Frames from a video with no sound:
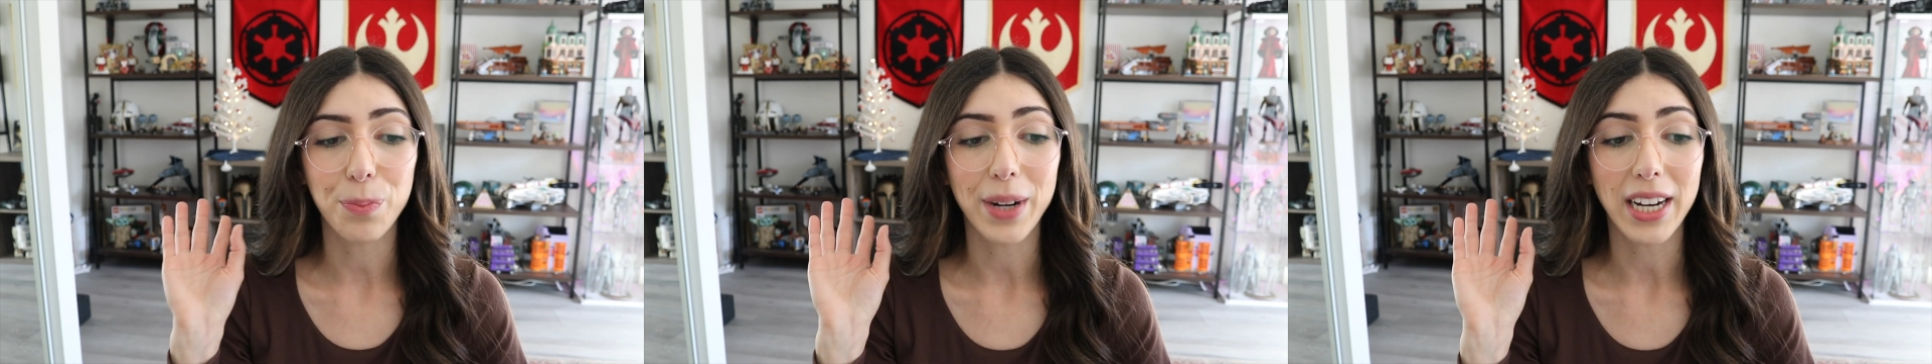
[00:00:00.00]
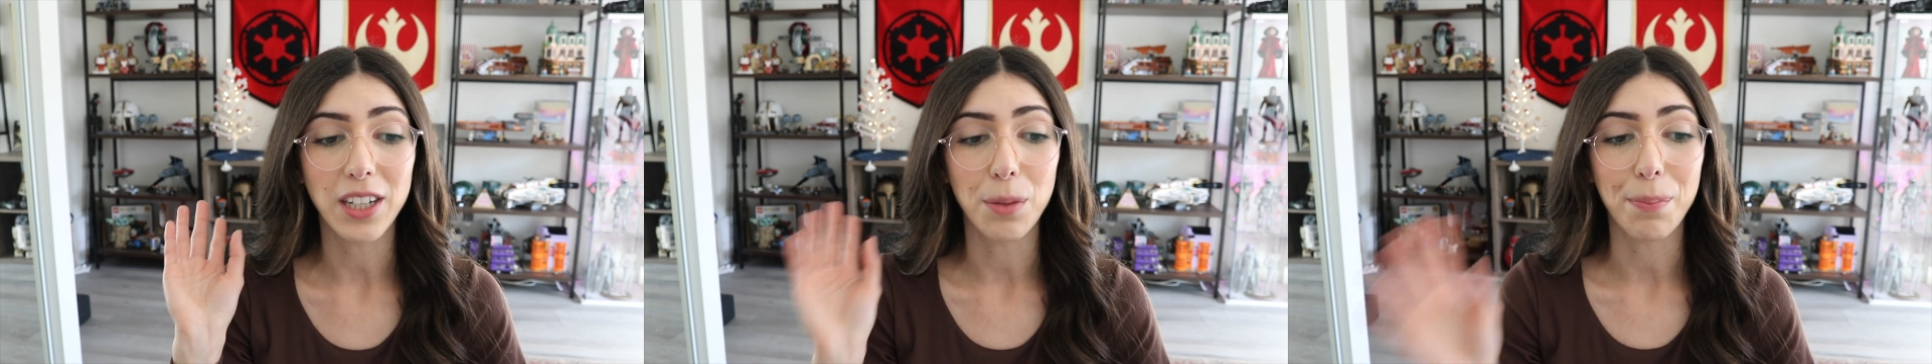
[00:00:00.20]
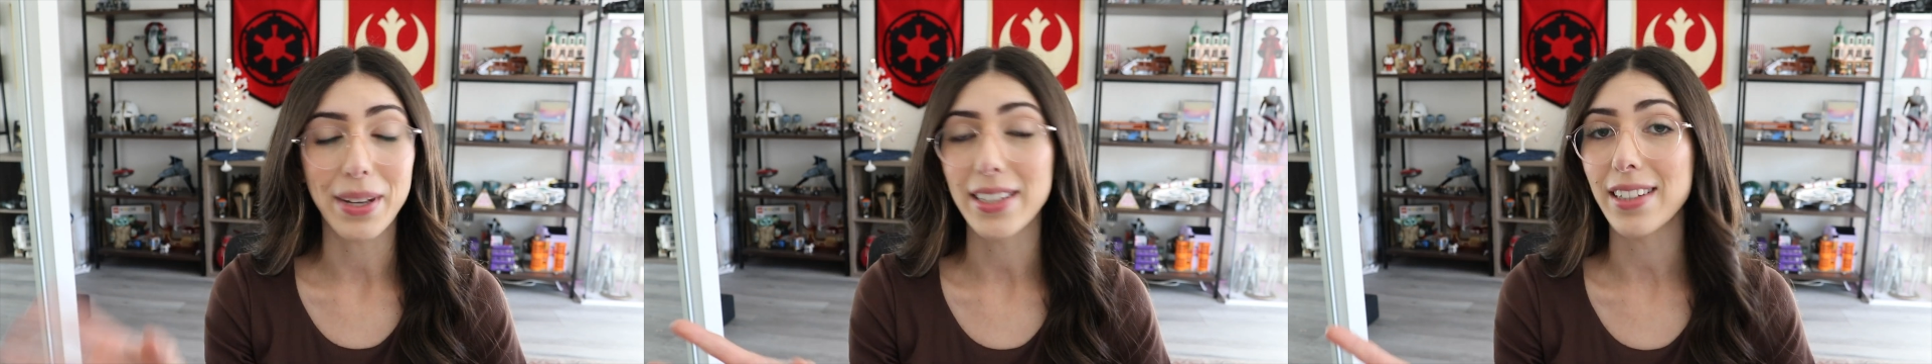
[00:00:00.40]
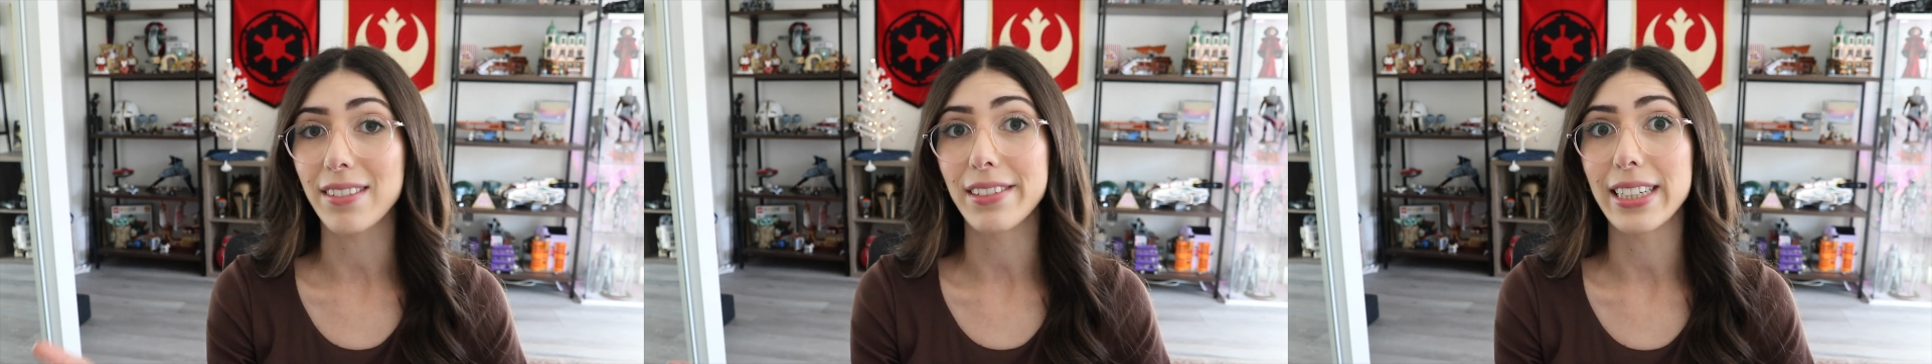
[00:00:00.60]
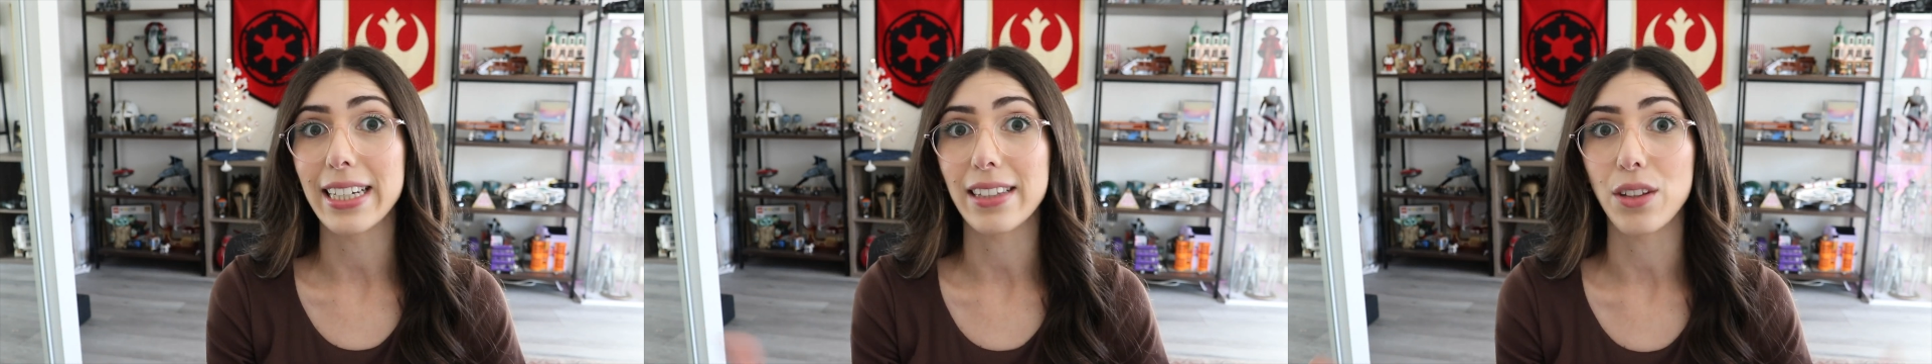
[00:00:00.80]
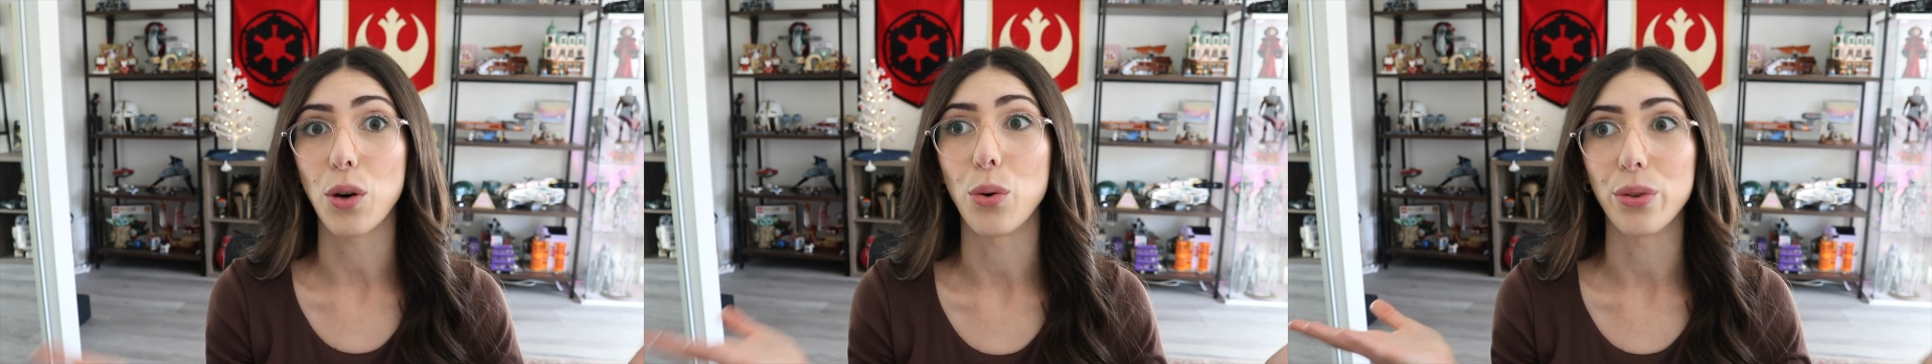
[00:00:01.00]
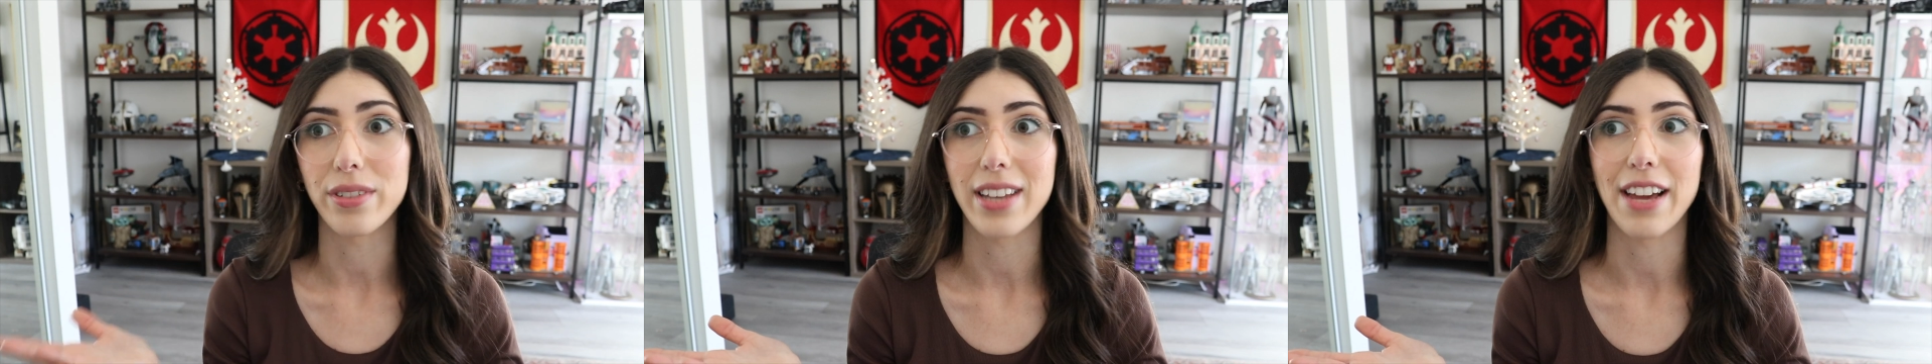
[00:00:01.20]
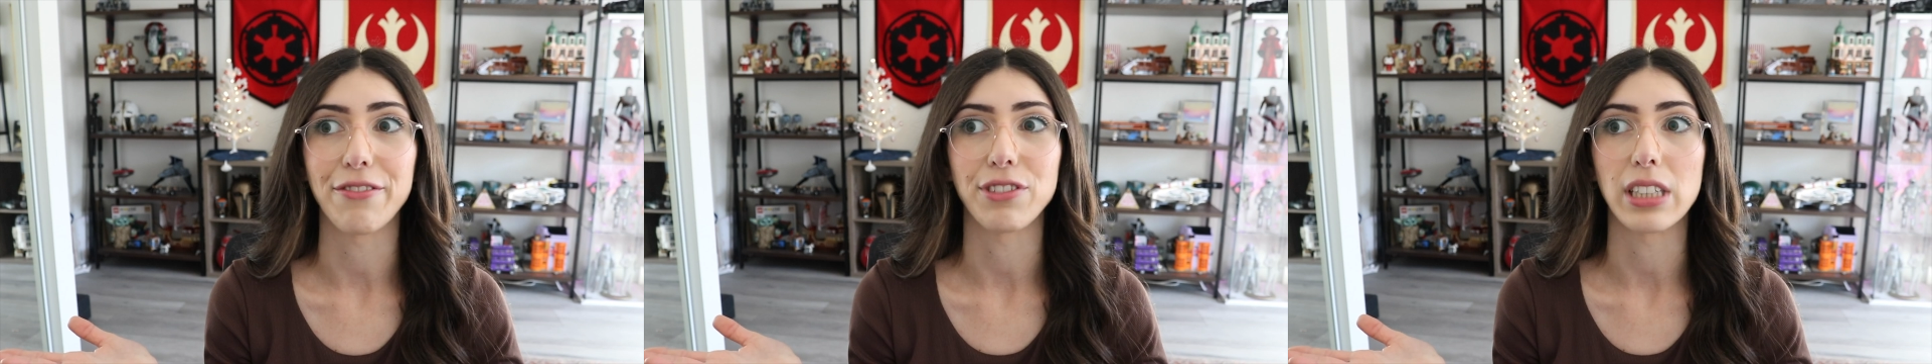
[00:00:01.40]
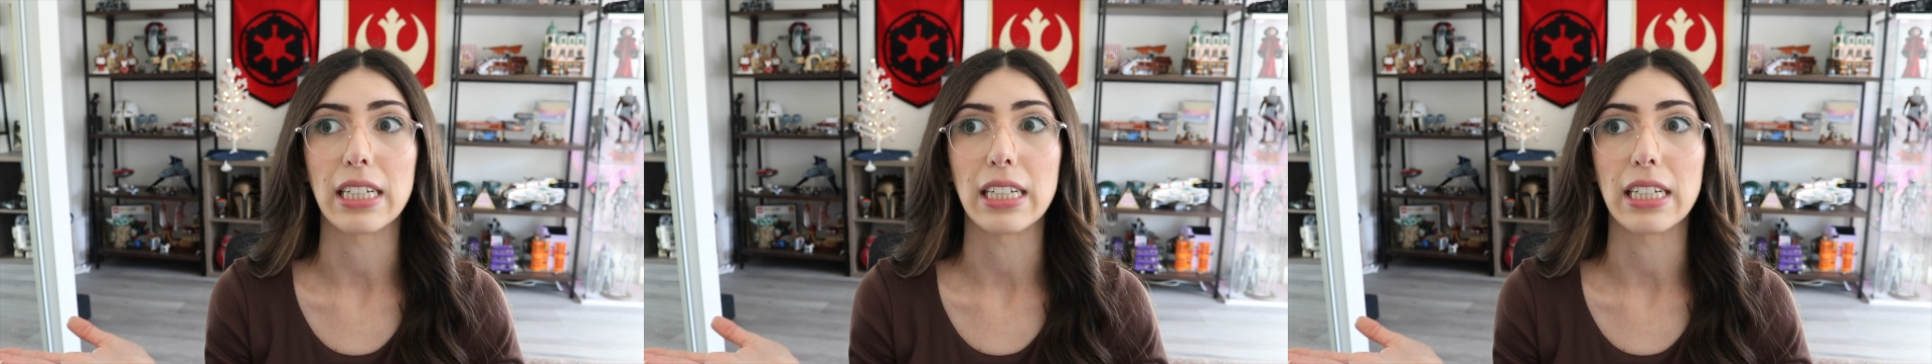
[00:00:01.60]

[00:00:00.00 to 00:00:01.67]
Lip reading: but I could basically get the whole set for